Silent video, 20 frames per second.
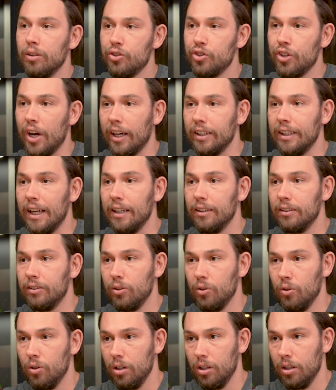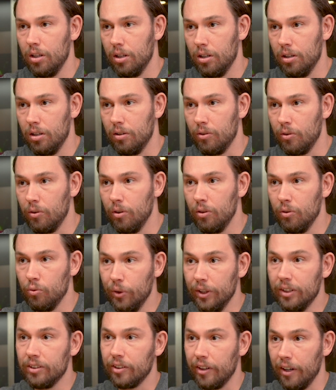check that
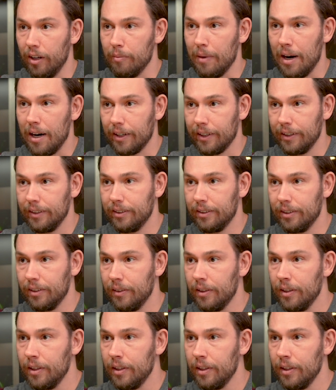with the real market.